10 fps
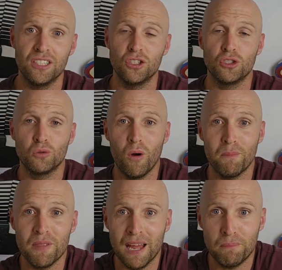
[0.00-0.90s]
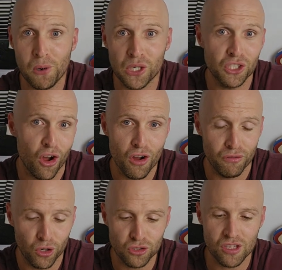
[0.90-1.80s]
to swap that pressure over
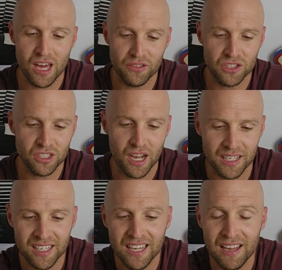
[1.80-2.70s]
onto the other side.